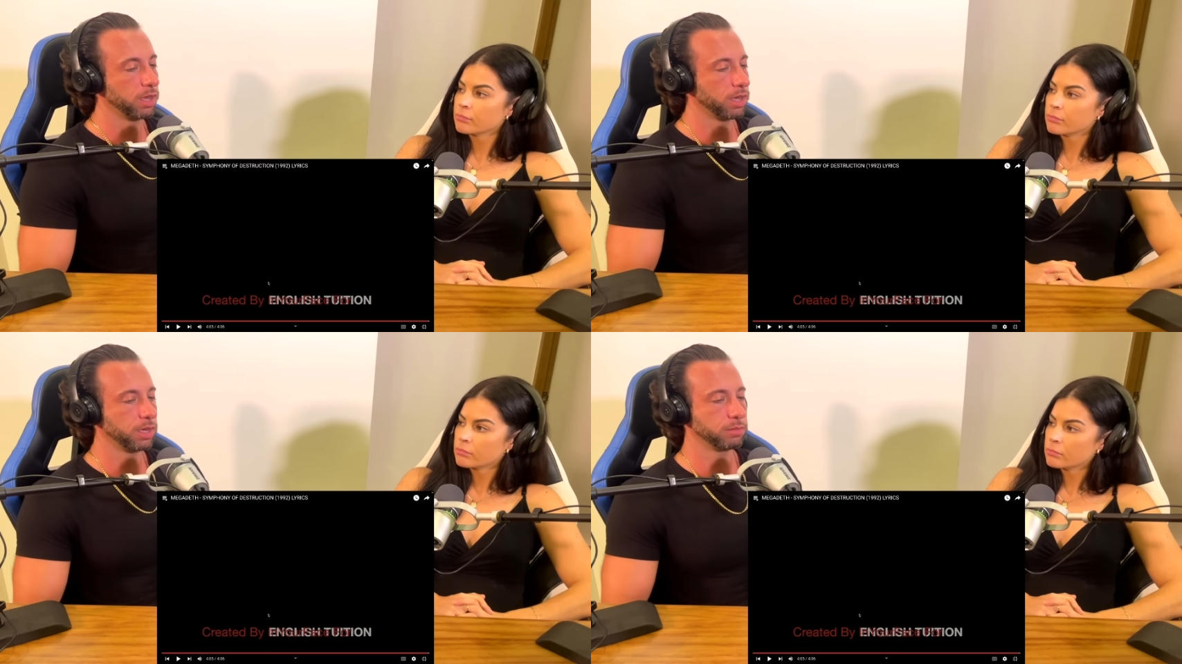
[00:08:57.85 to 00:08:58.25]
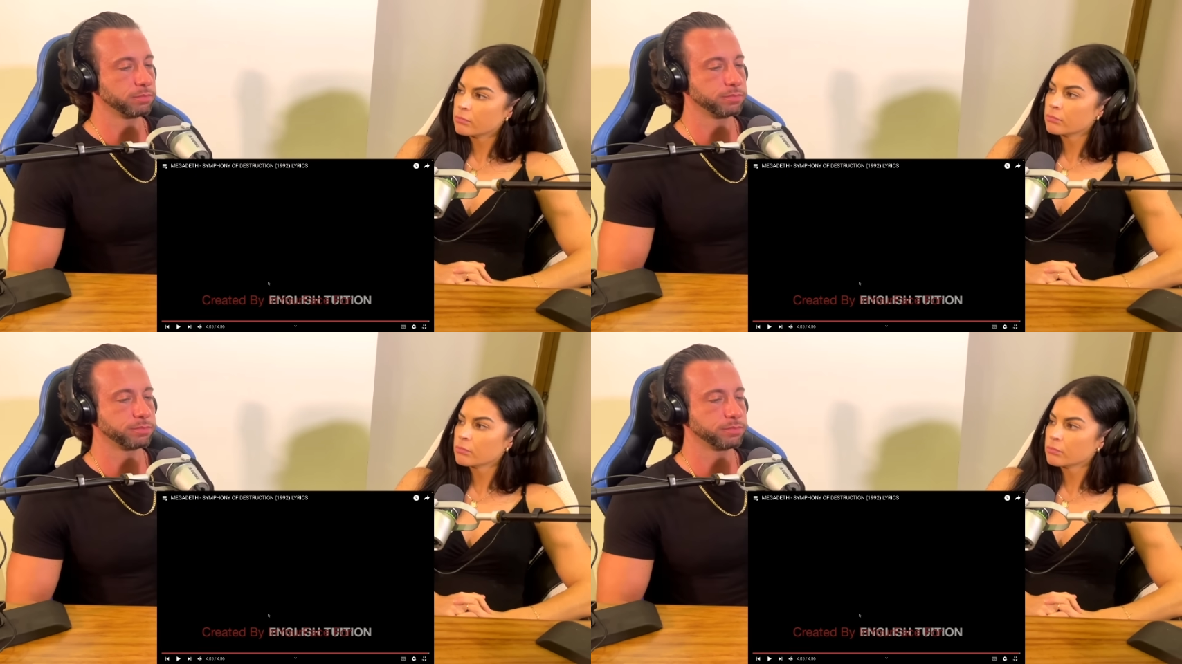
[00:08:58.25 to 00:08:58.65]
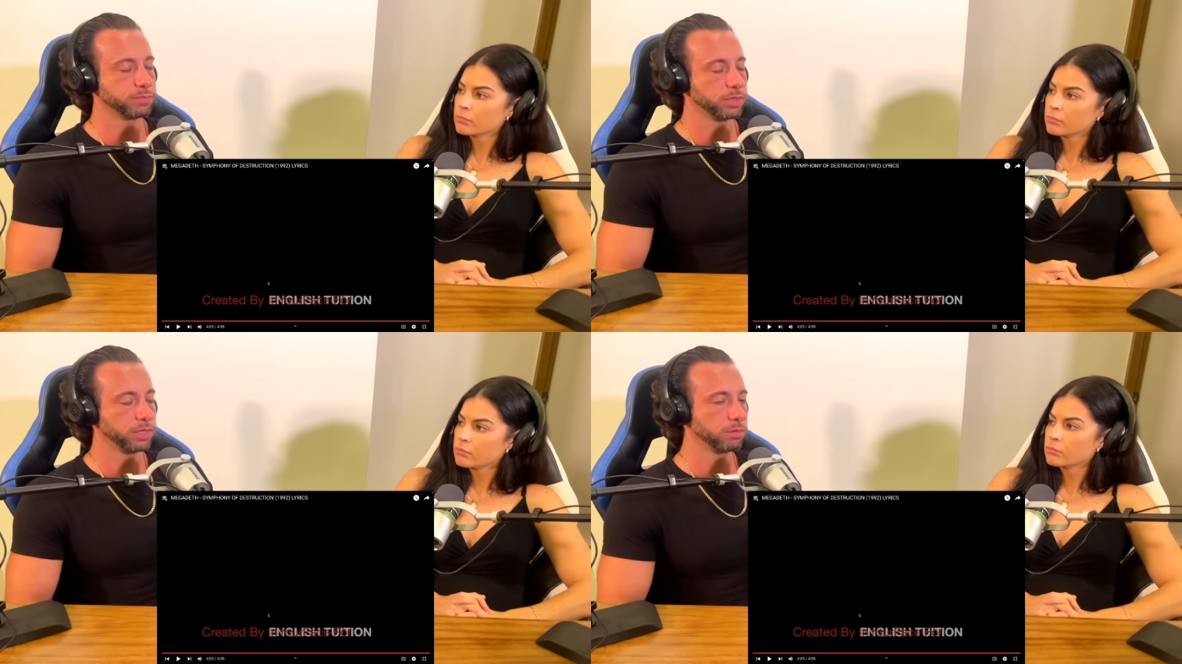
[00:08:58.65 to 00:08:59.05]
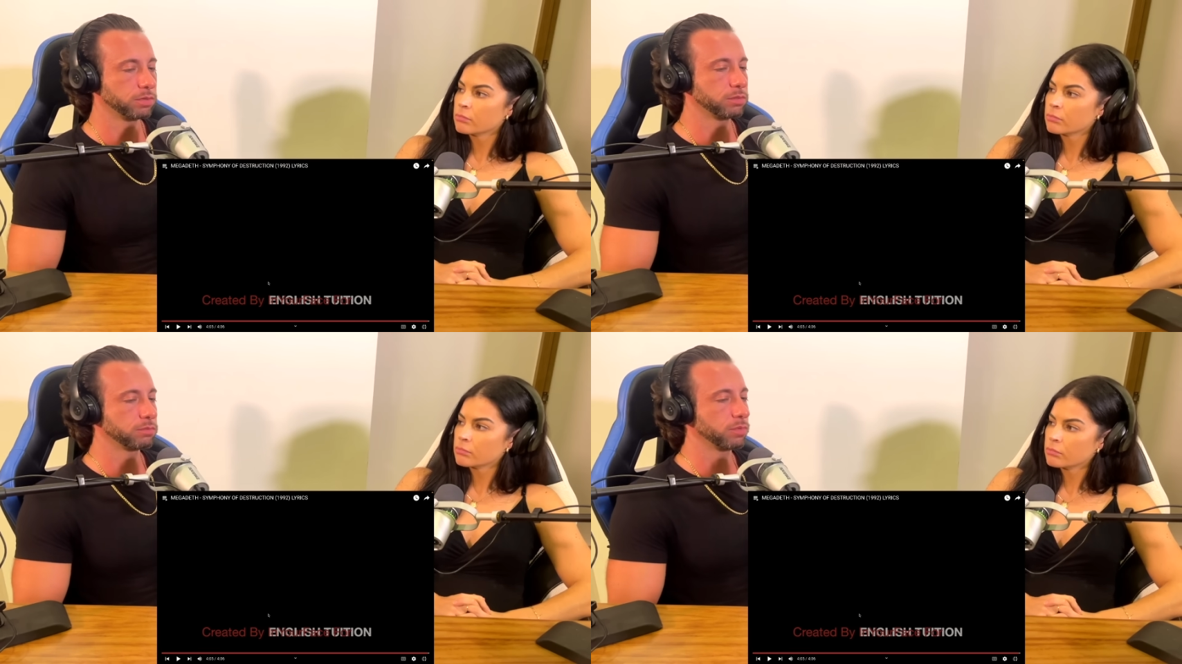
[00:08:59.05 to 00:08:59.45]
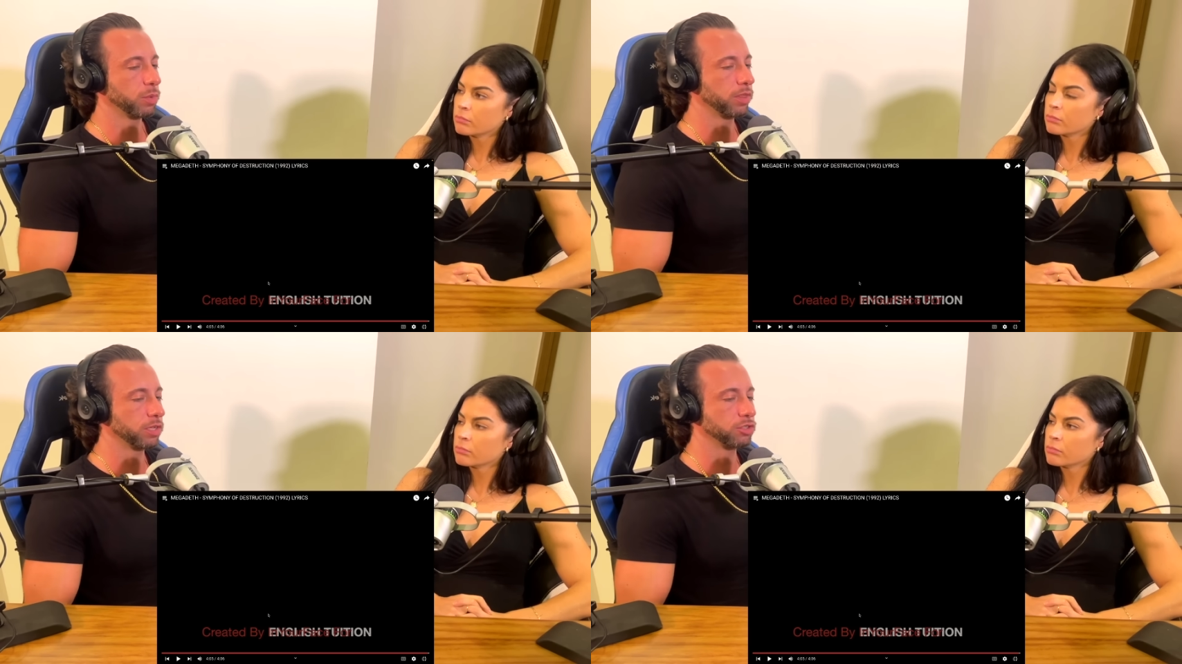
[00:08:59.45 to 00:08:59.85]
Speaker 1: um, you know,
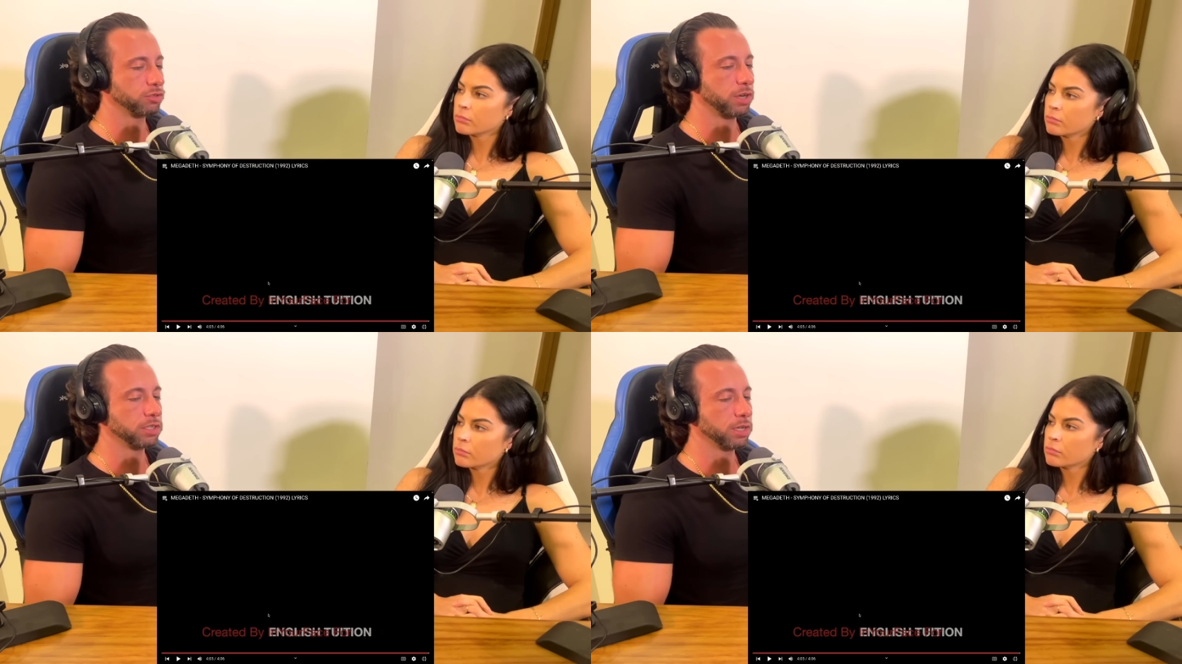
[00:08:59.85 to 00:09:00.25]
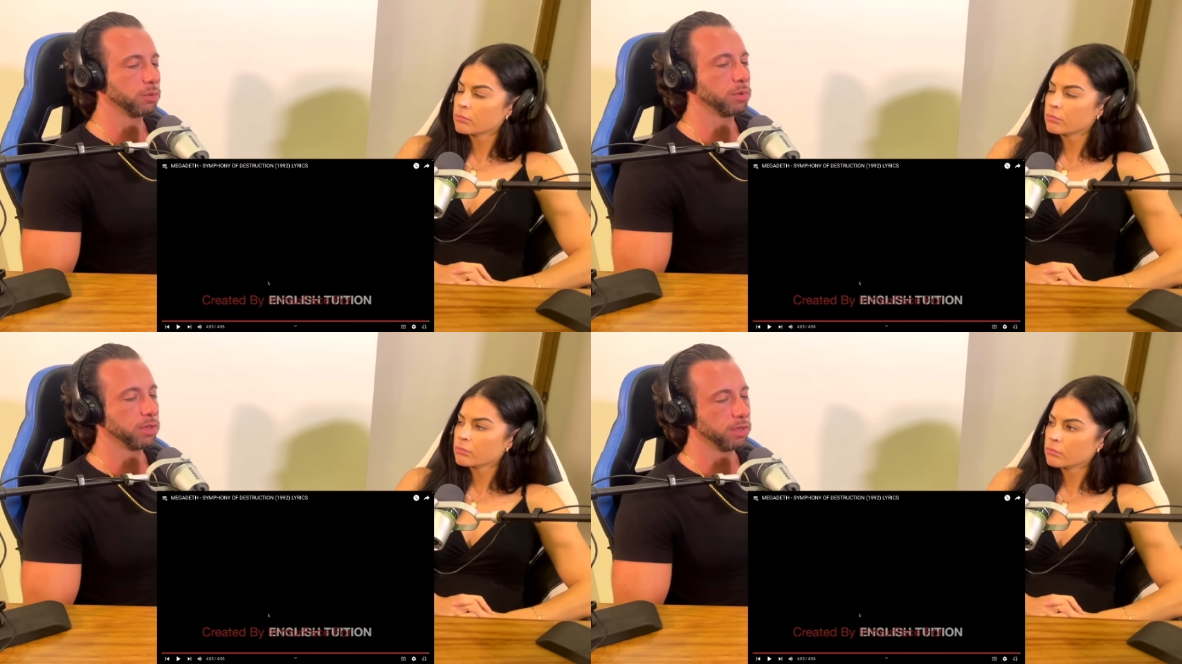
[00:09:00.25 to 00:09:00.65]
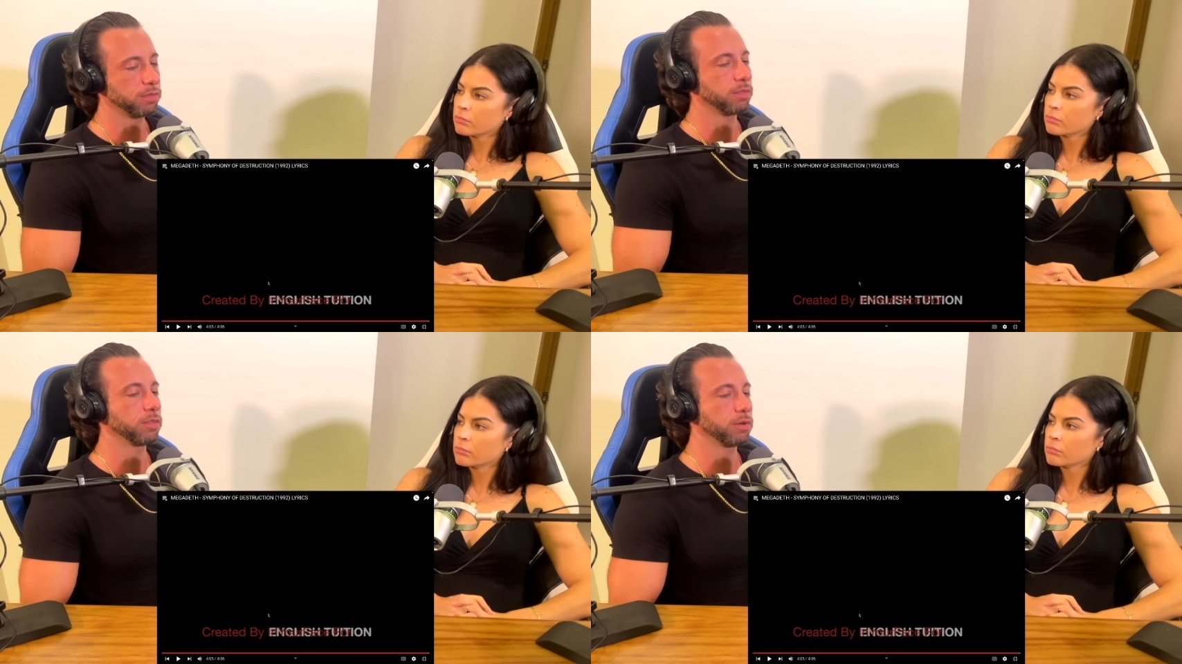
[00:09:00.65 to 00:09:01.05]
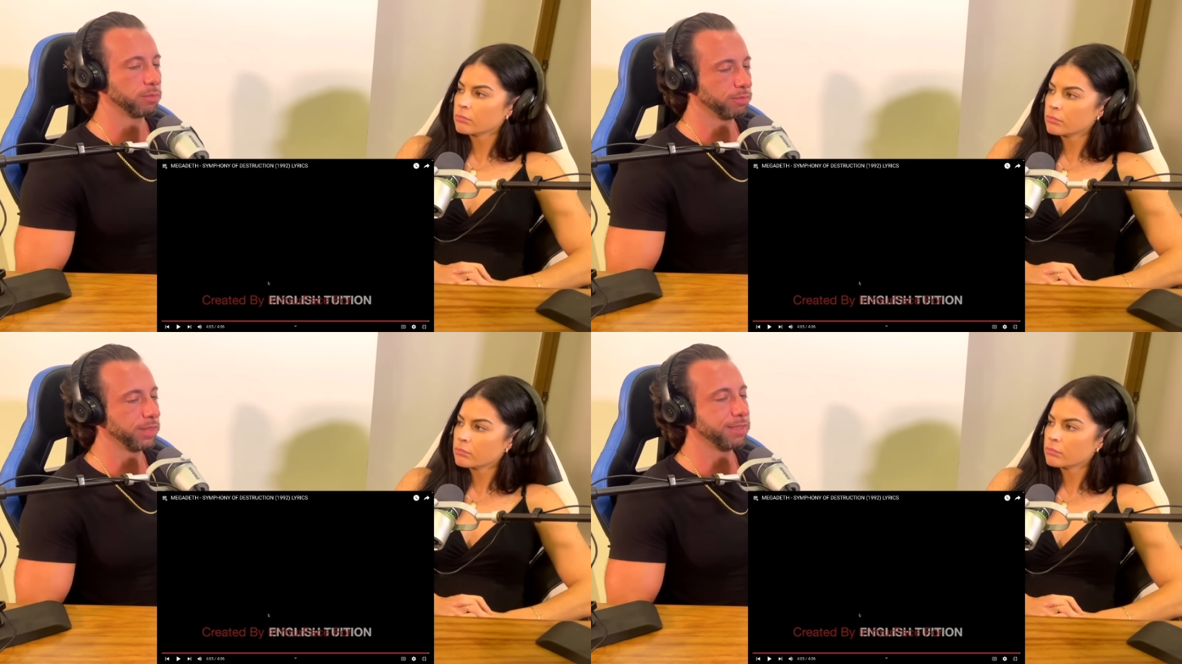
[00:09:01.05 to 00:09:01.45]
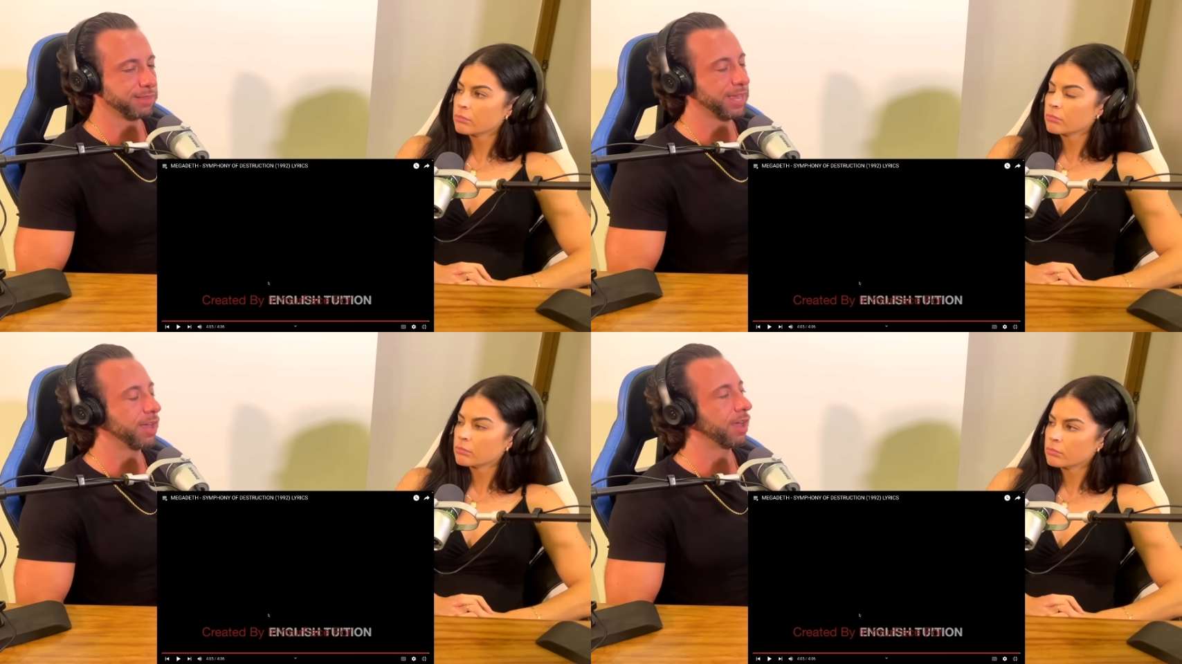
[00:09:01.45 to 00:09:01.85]
the way they constructed it was a little
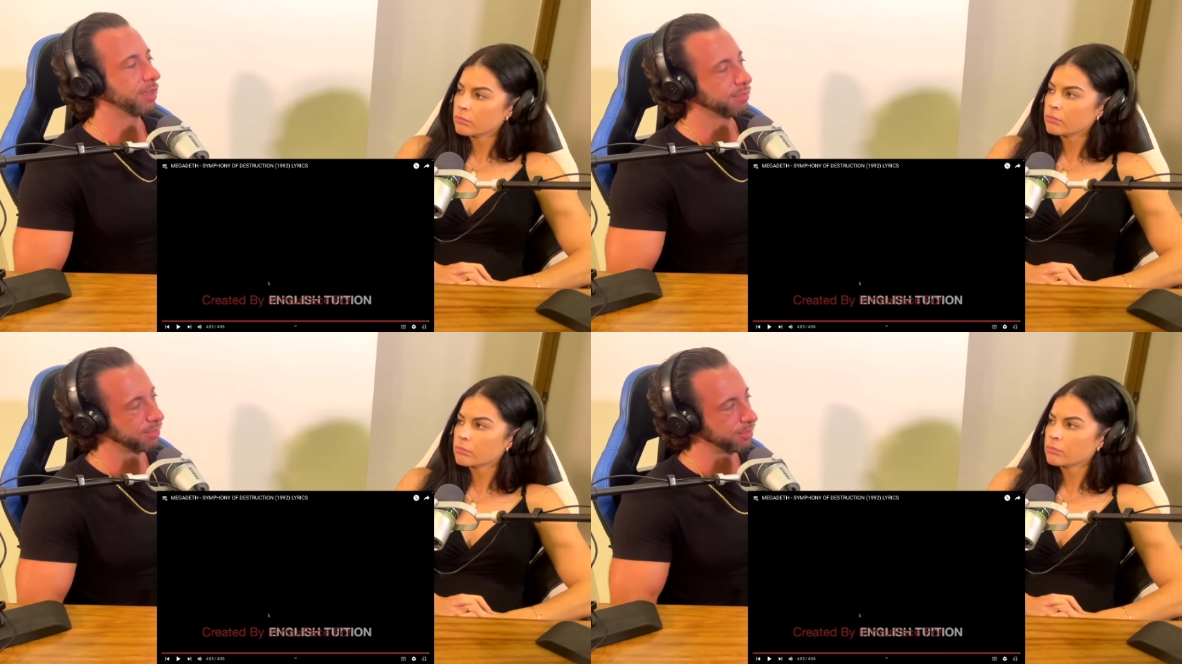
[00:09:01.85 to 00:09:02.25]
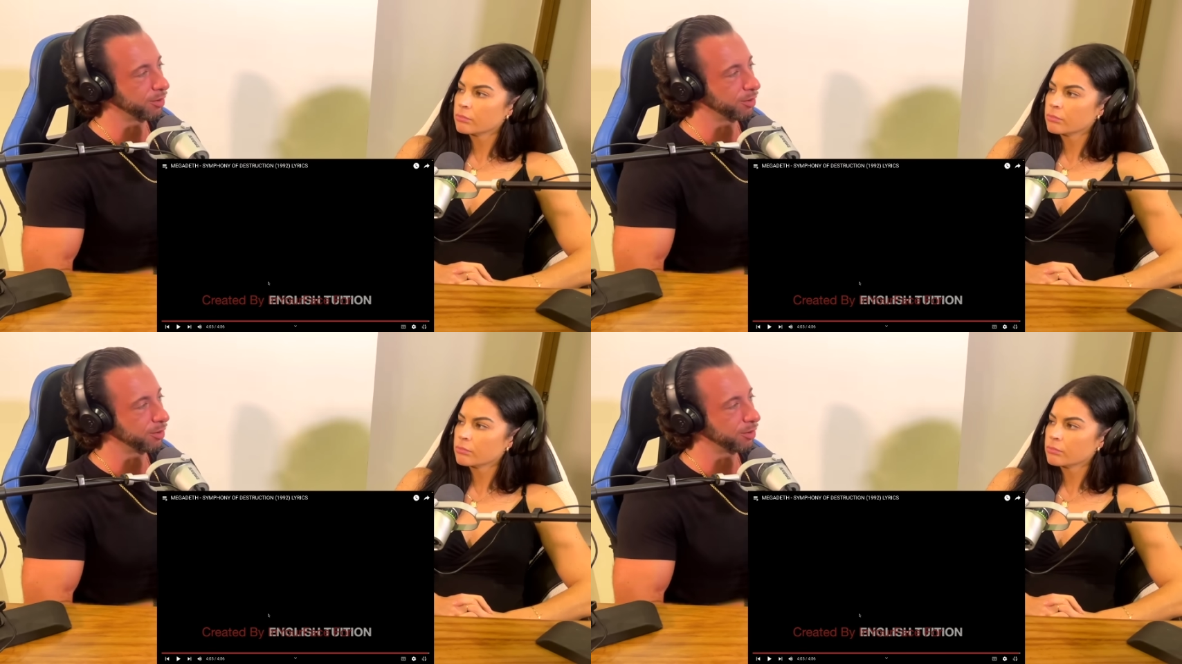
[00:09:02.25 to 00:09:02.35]
less chaos, a